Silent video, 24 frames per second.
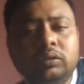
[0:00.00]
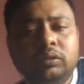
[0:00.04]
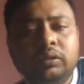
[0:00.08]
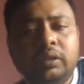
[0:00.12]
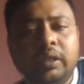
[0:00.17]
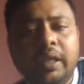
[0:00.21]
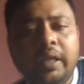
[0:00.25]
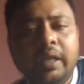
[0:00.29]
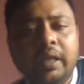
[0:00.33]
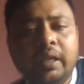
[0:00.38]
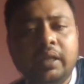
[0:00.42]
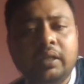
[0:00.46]

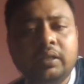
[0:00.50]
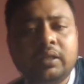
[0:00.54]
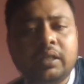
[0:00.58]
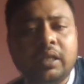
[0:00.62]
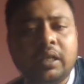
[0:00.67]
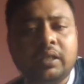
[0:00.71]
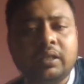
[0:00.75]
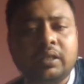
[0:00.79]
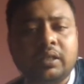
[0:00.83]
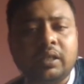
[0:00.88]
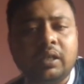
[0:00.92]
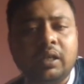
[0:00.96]
they
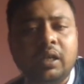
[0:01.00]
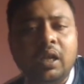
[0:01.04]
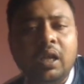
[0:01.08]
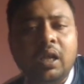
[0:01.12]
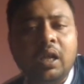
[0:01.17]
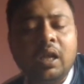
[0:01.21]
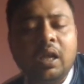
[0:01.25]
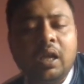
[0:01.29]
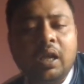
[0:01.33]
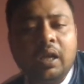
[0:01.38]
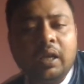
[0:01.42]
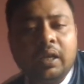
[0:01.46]
just
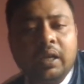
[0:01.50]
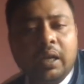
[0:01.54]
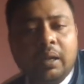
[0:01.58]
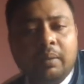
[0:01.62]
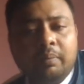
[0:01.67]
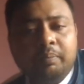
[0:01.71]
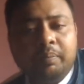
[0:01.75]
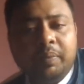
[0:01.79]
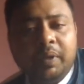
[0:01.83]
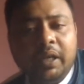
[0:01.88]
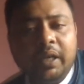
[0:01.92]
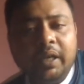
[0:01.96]

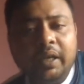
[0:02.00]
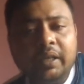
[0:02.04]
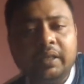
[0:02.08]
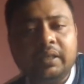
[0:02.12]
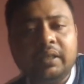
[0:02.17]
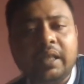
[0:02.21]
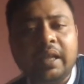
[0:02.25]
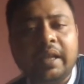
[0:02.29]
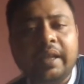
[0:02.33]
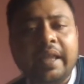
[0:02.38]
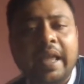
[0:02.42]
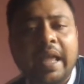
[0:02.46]
complete
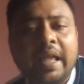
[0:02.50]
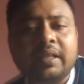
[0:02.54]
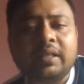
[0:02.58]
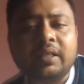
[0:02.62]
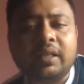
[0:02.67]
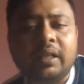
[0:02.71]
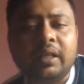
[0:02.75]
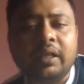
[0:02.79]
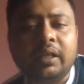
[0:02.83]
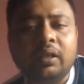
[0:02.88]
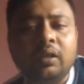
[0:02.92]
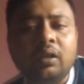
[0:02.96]
the
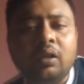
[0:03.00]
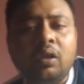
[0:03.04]
castling.